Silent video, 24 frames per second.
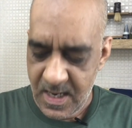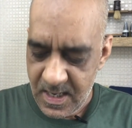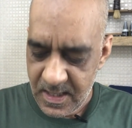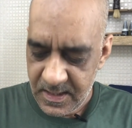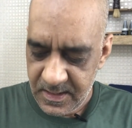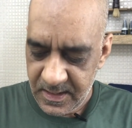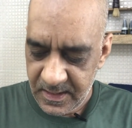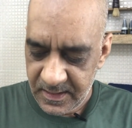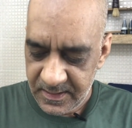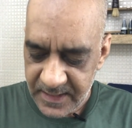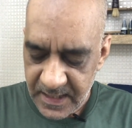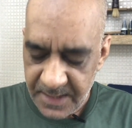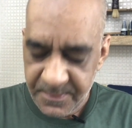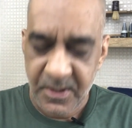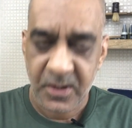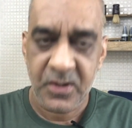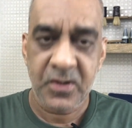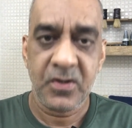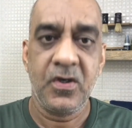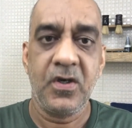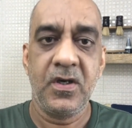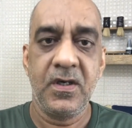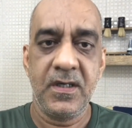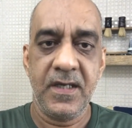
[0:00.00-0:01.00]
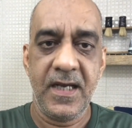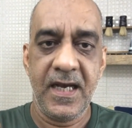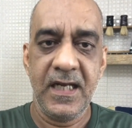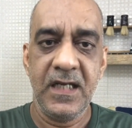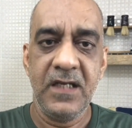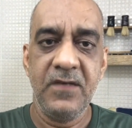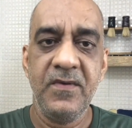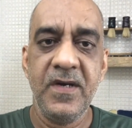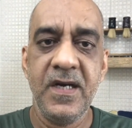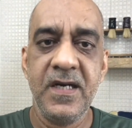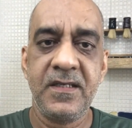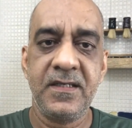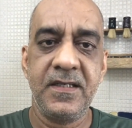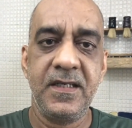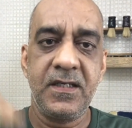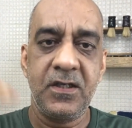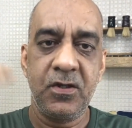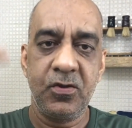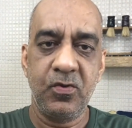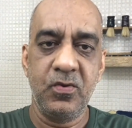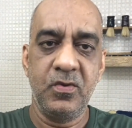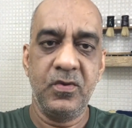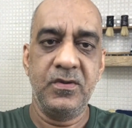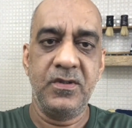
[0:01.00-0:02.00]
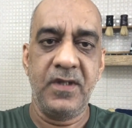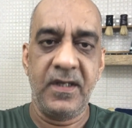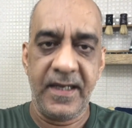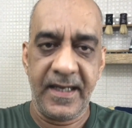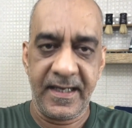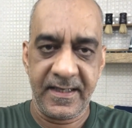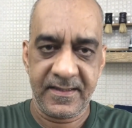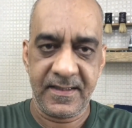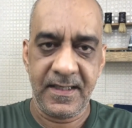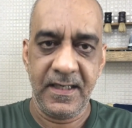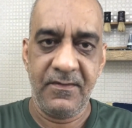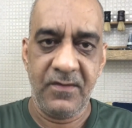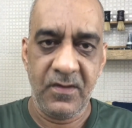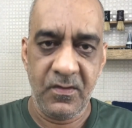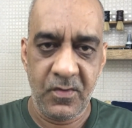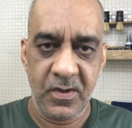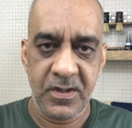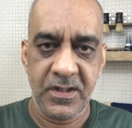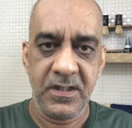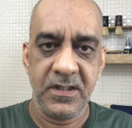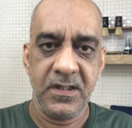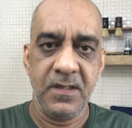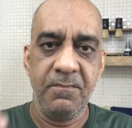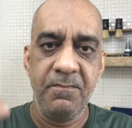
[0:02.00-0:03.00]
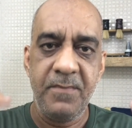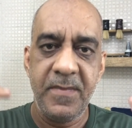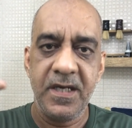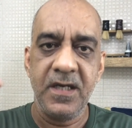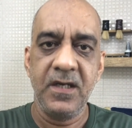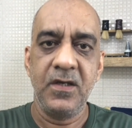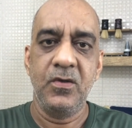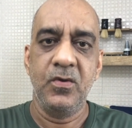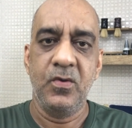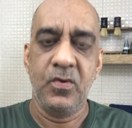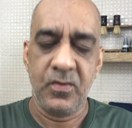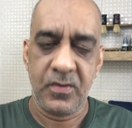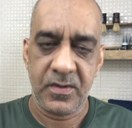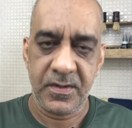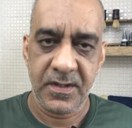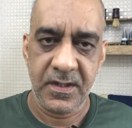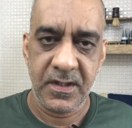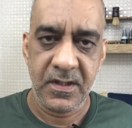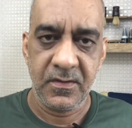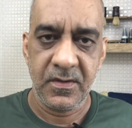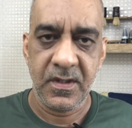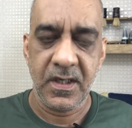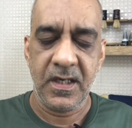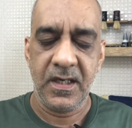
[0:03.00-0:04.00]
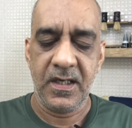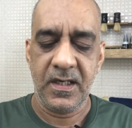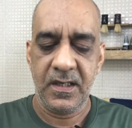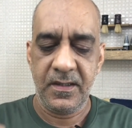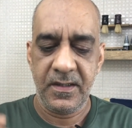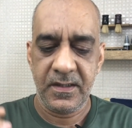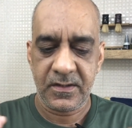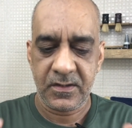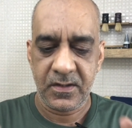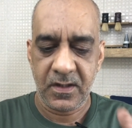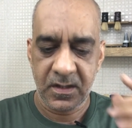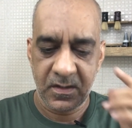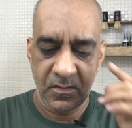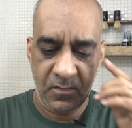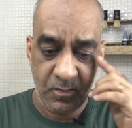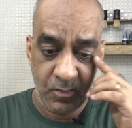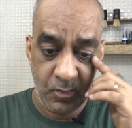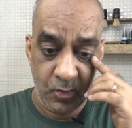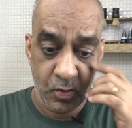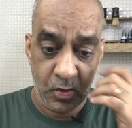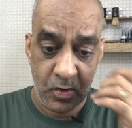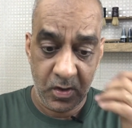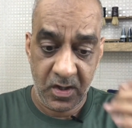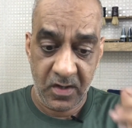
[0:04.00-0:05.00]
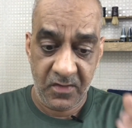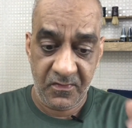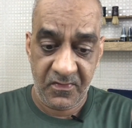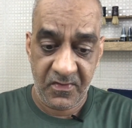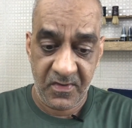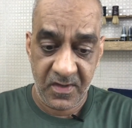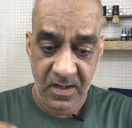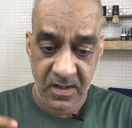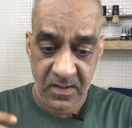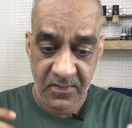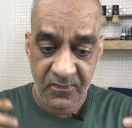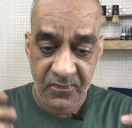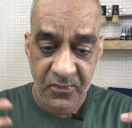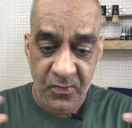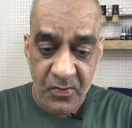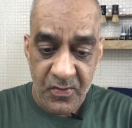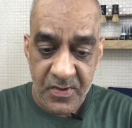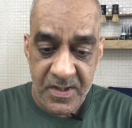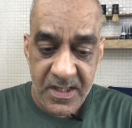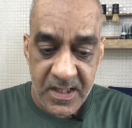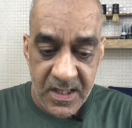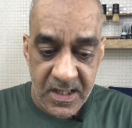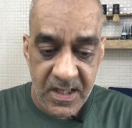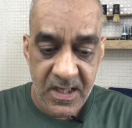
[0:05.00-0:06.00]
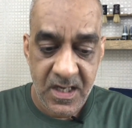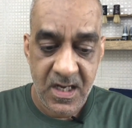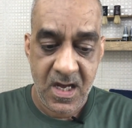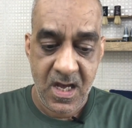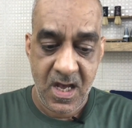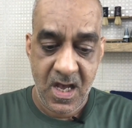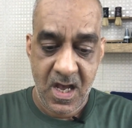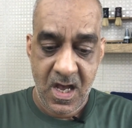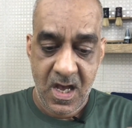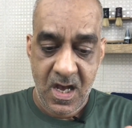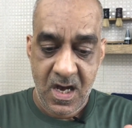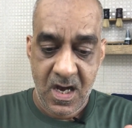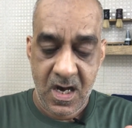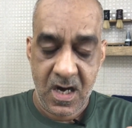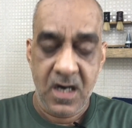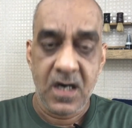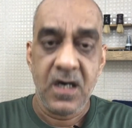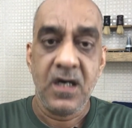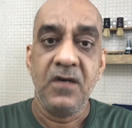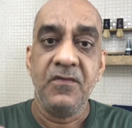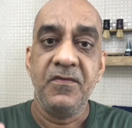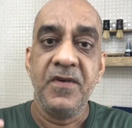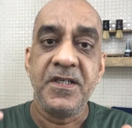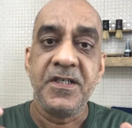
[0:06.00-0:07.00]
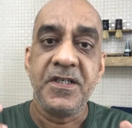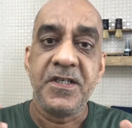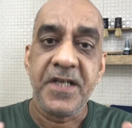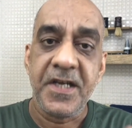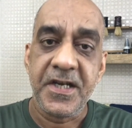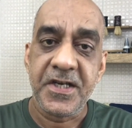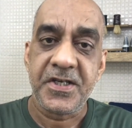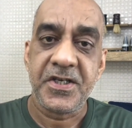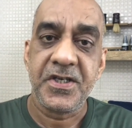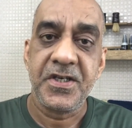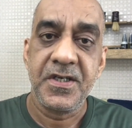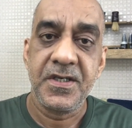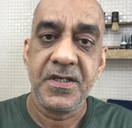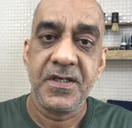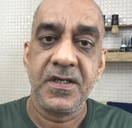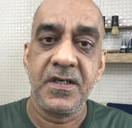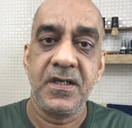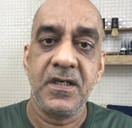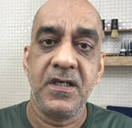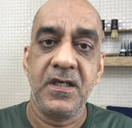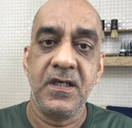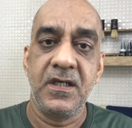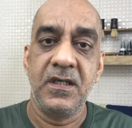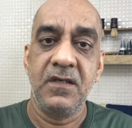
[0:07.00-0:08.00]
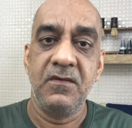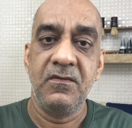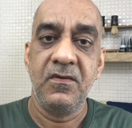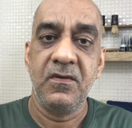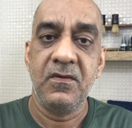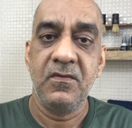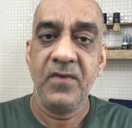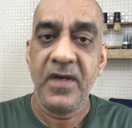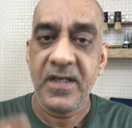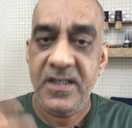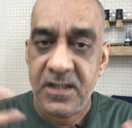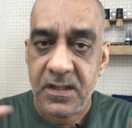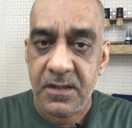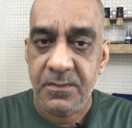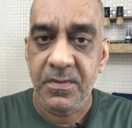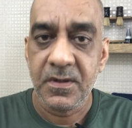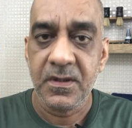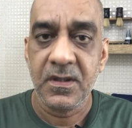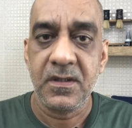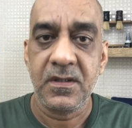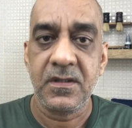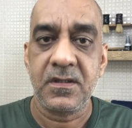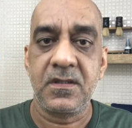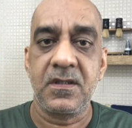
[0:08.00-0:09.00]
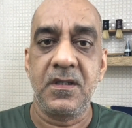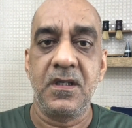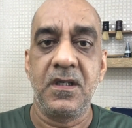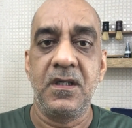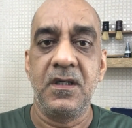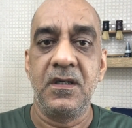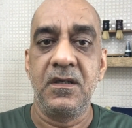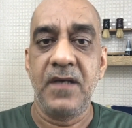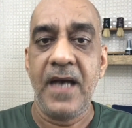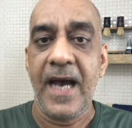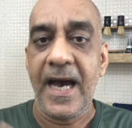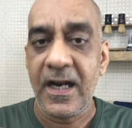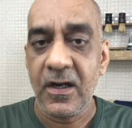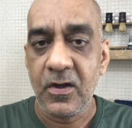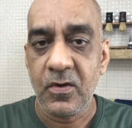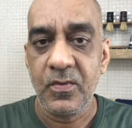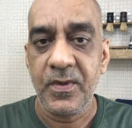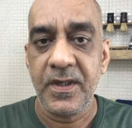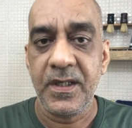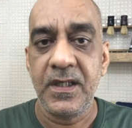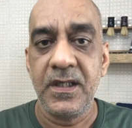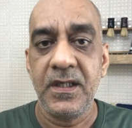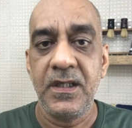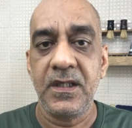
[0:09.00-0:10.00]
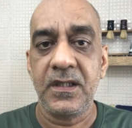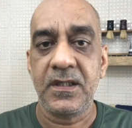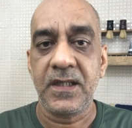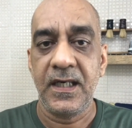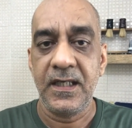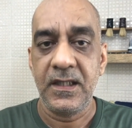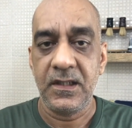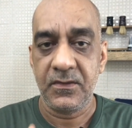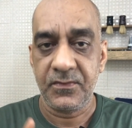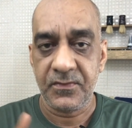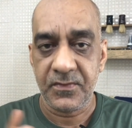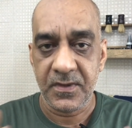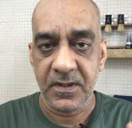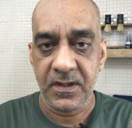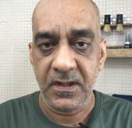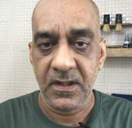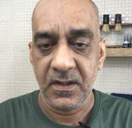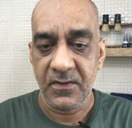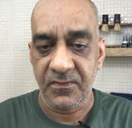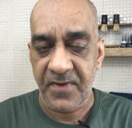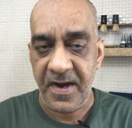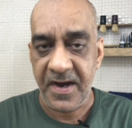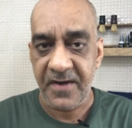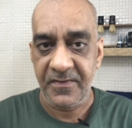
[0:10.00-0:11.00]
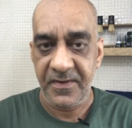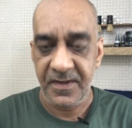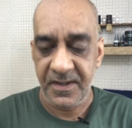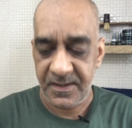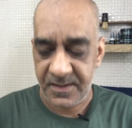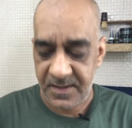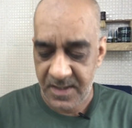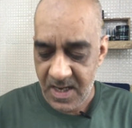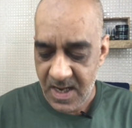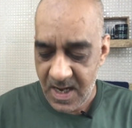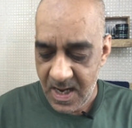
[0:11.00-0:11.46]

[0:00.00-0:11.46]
The Seabuckthorn elevates it to the next level, which is the middle notes. It's got more of fruity, vegetation, vegetables, aloe vera kind of fragrance.